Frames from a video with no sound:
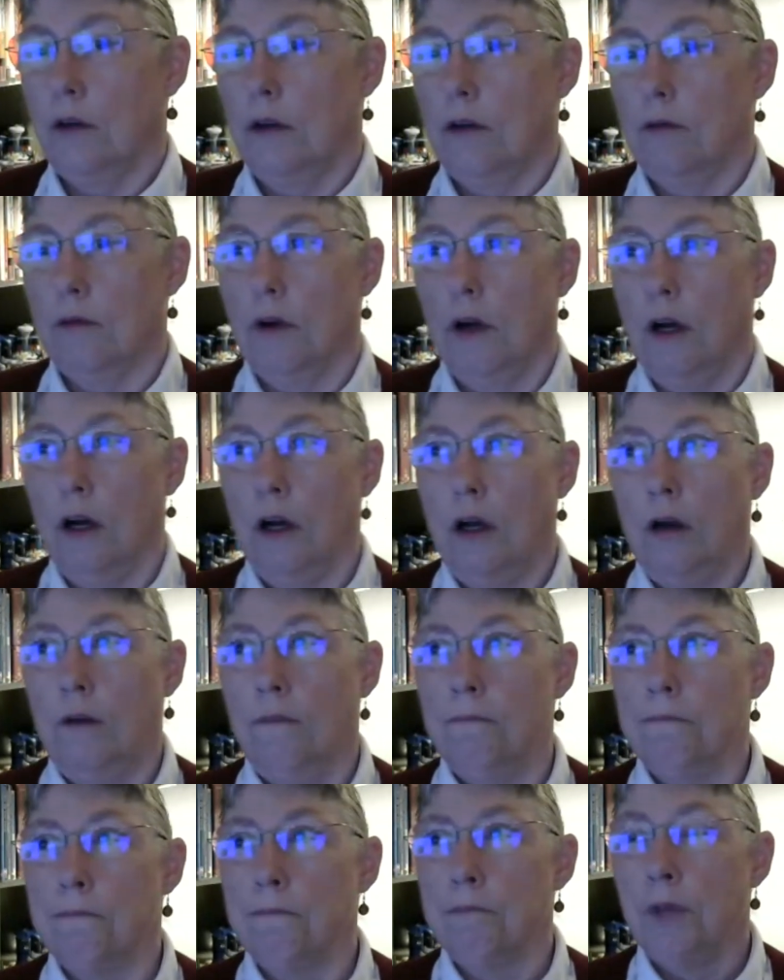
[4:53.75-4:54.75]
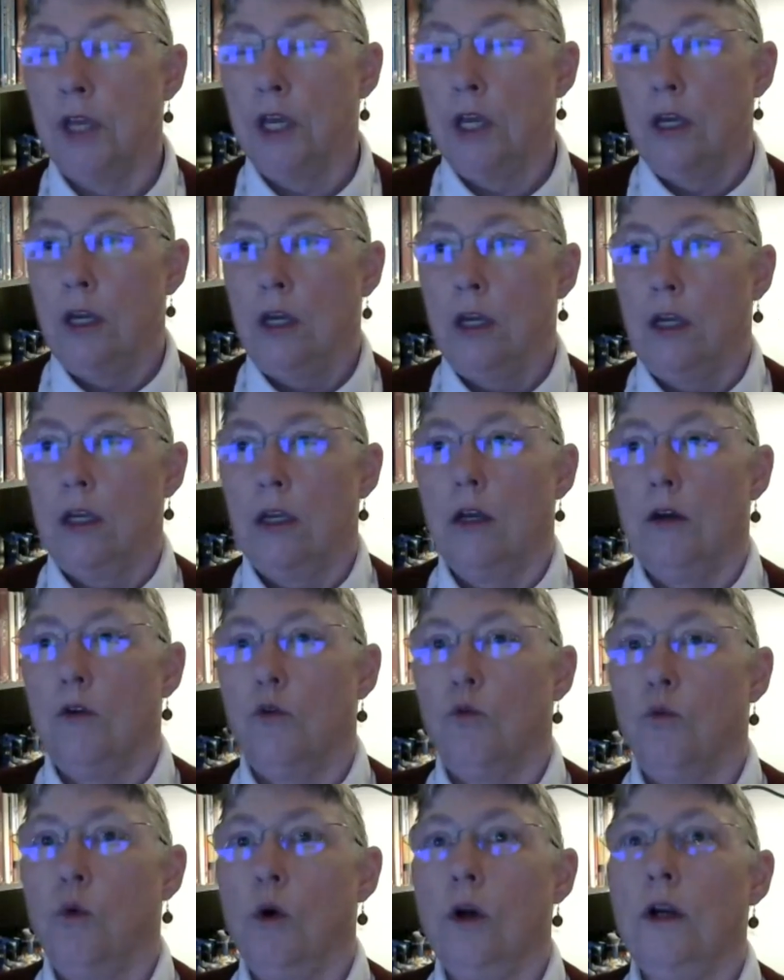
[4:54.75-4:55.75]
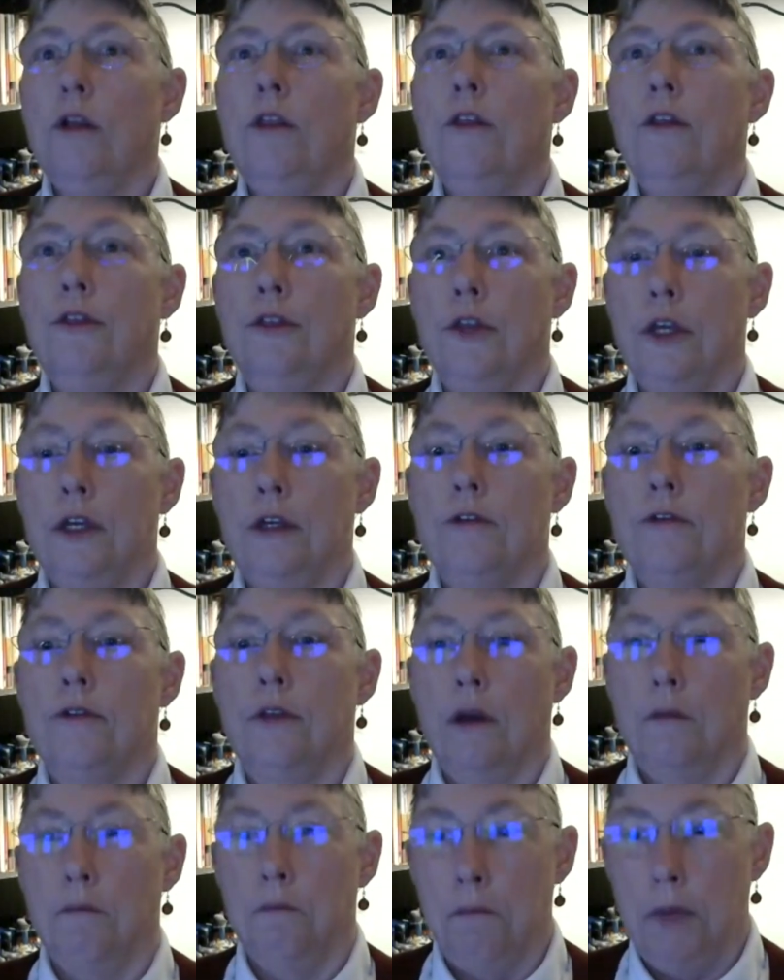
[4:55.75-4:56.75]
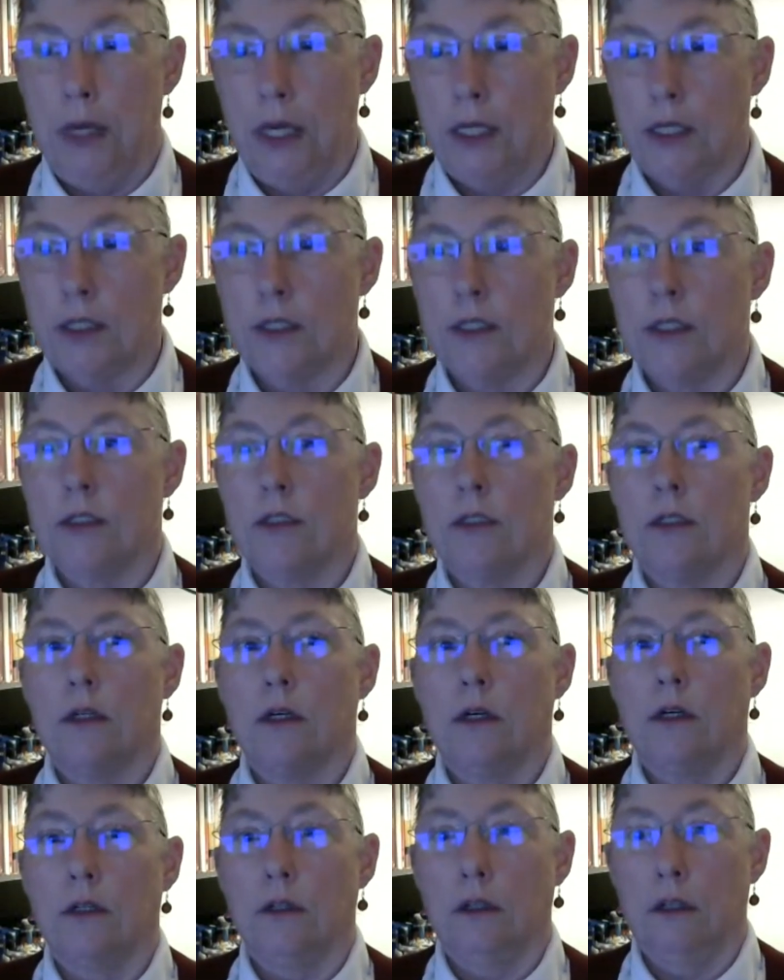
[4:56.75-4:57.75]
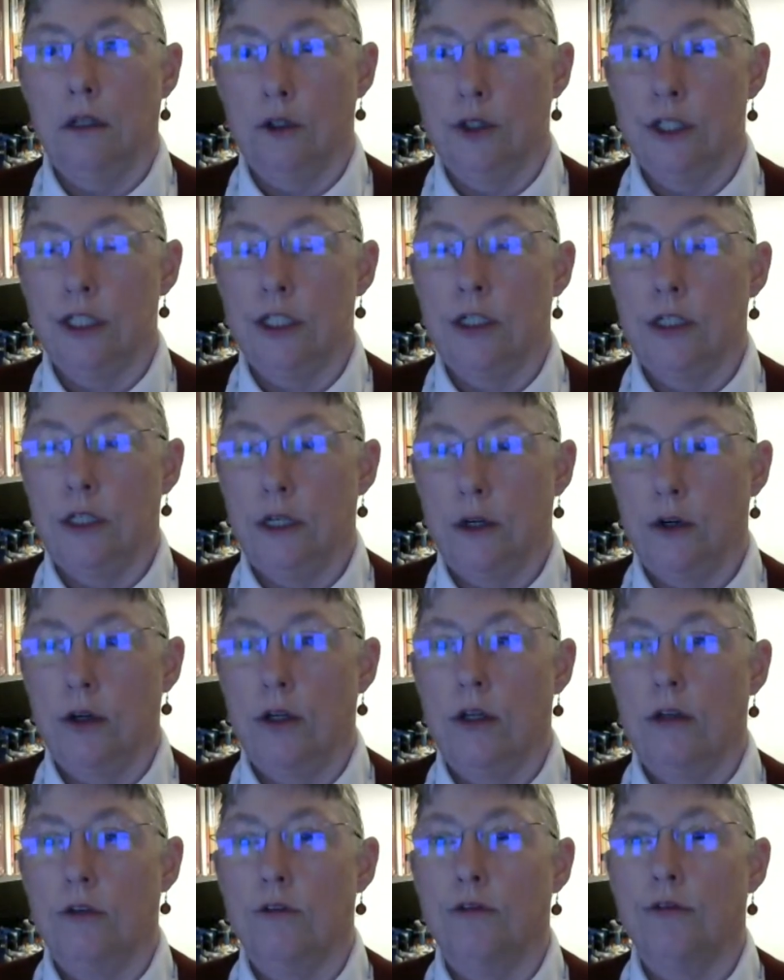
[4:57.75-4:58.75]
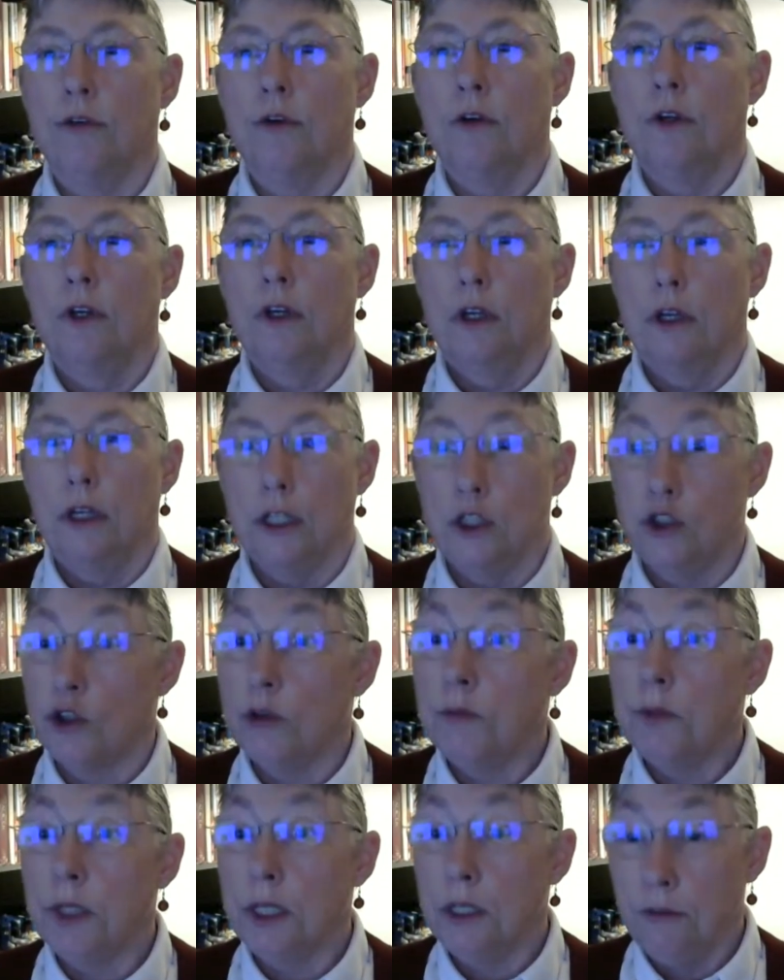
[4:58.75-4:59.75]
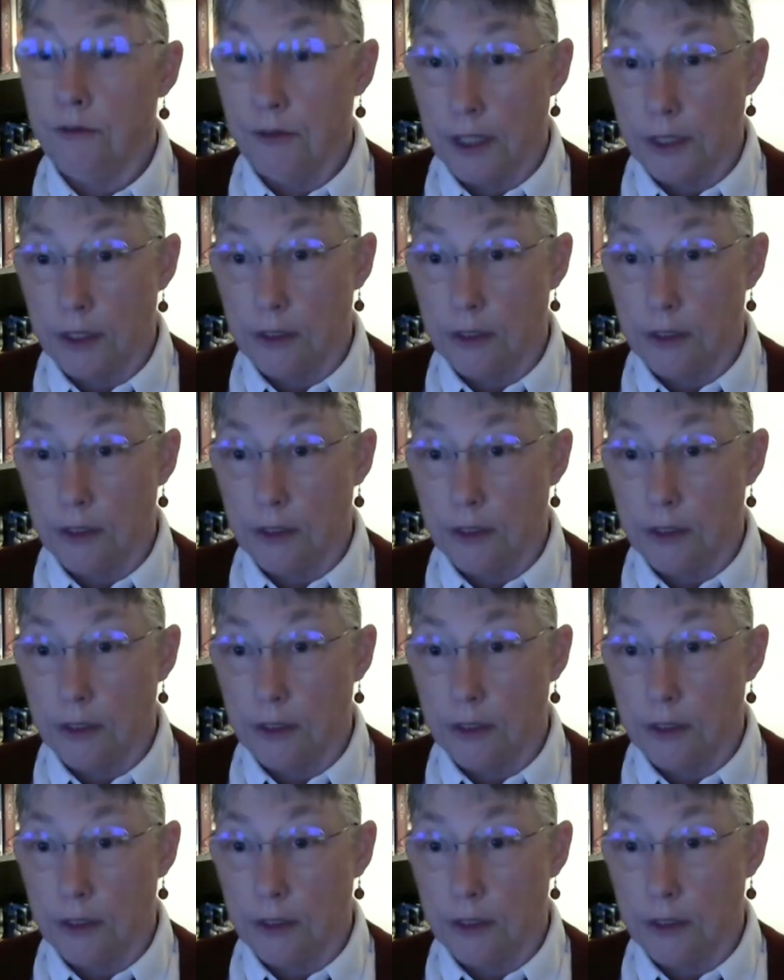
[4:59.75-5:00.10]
Like, one of the things that makes a literacy narrative extremely